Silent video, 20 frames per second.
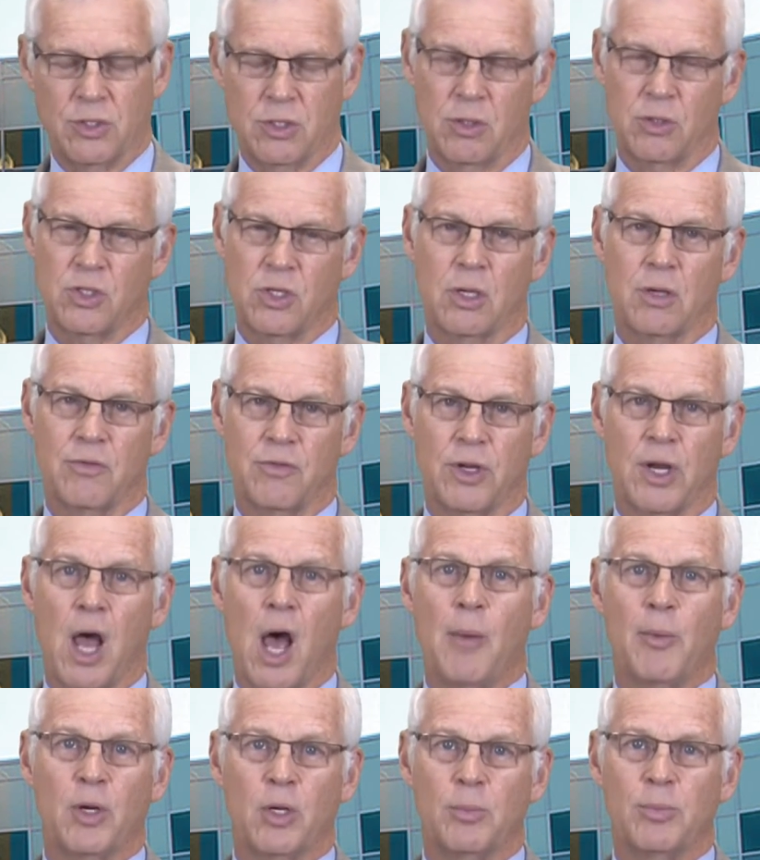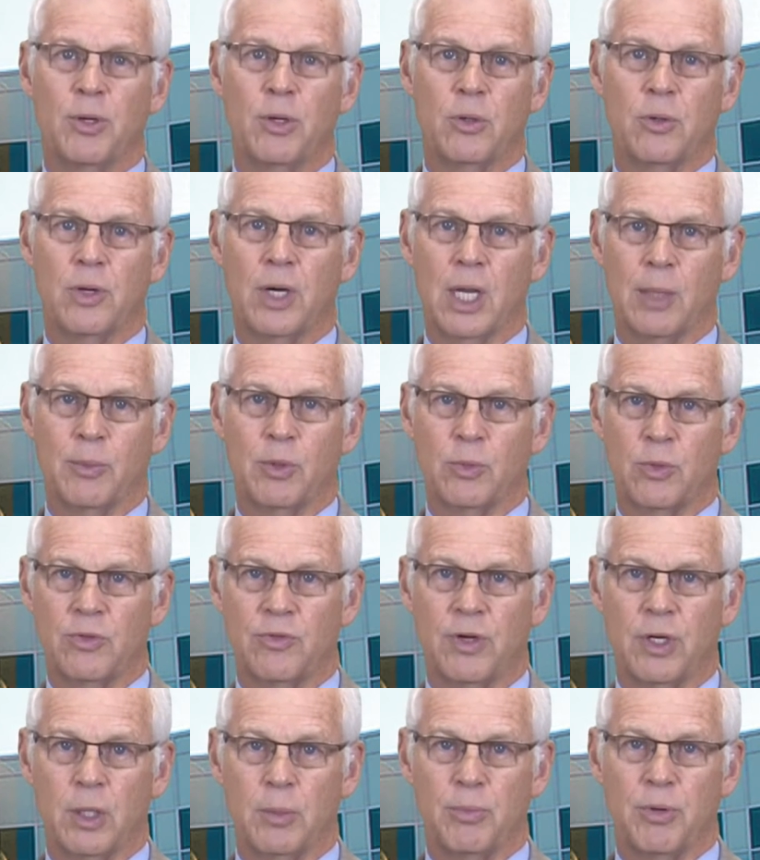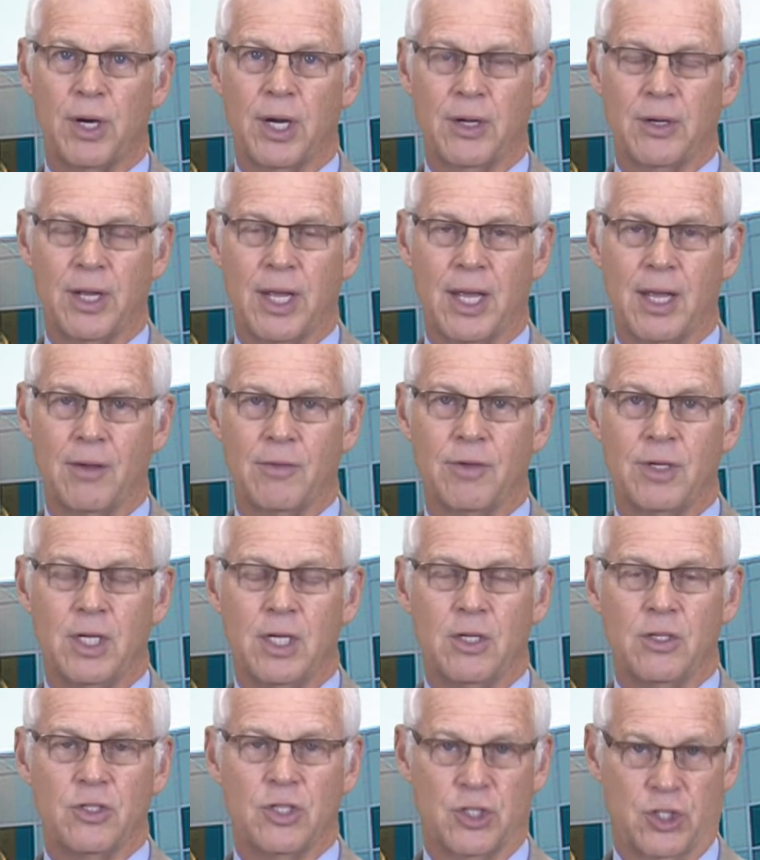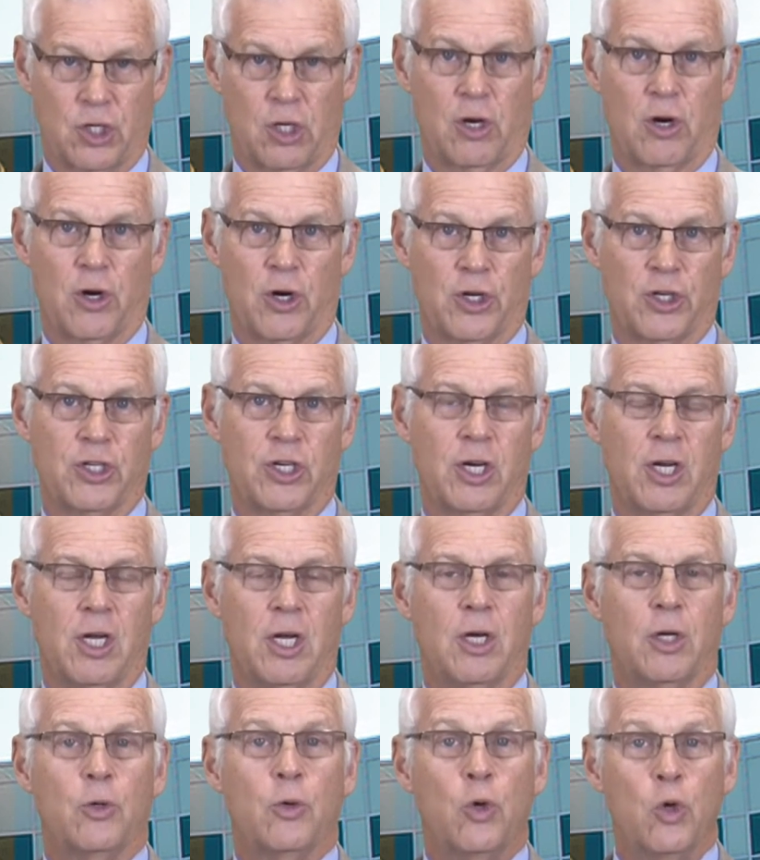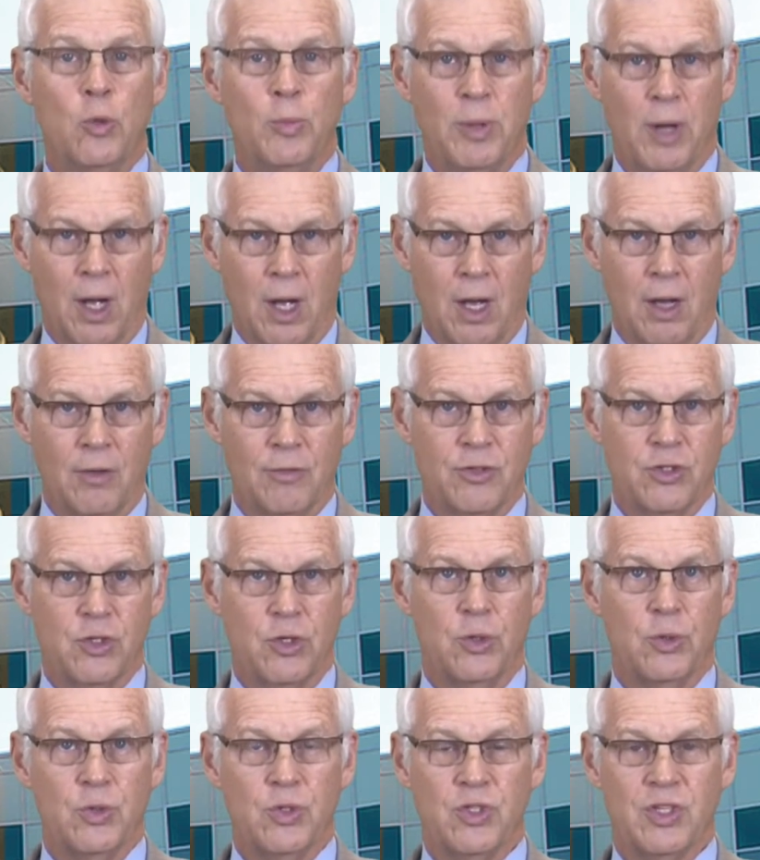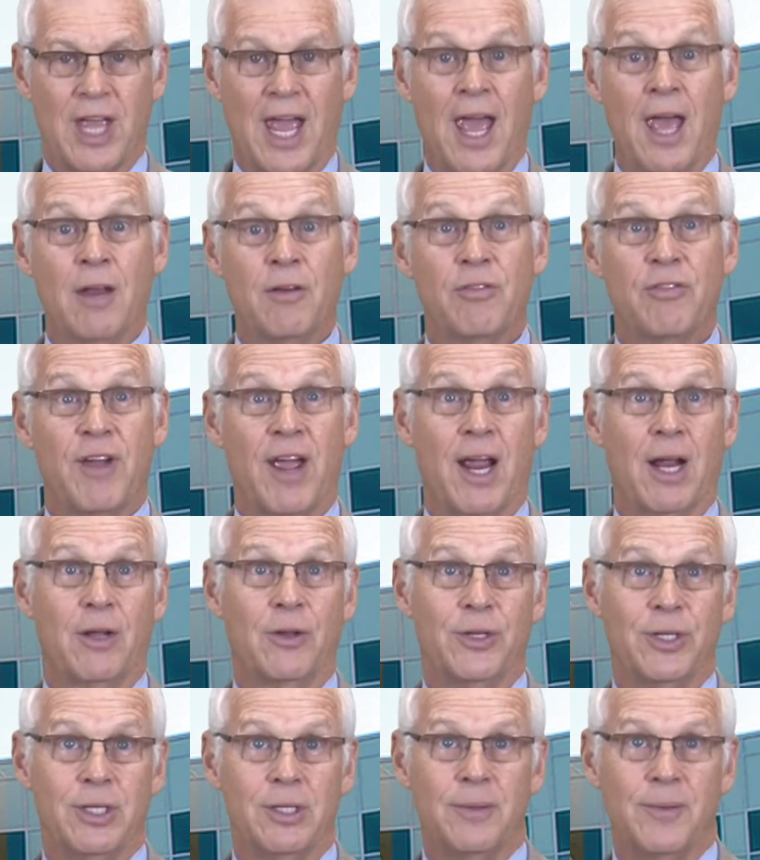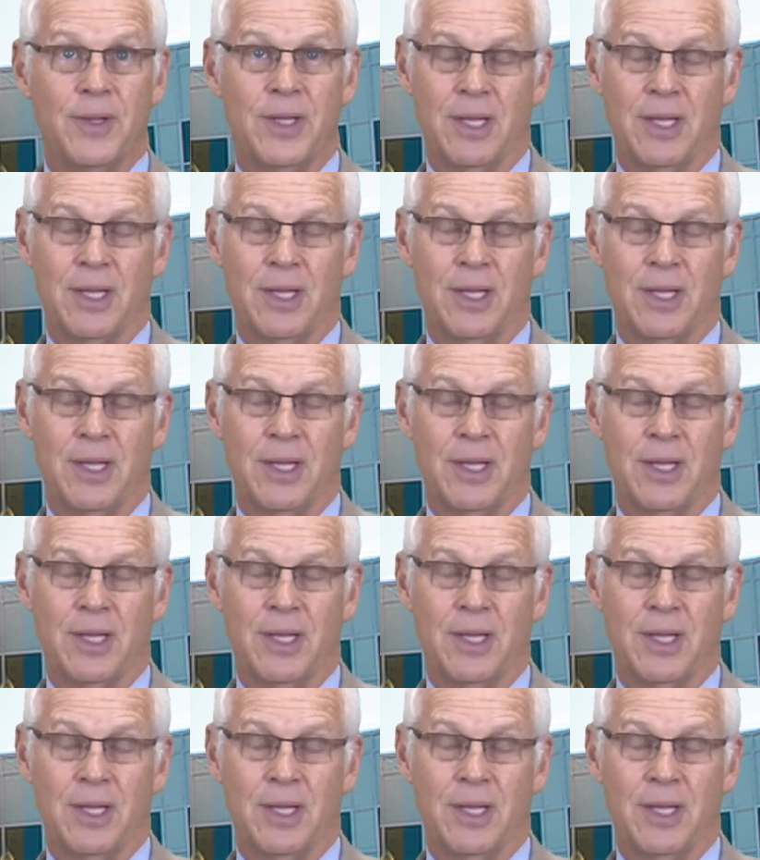So it's a phenomenal program, and we're very proud to have such a a large group of students and faculty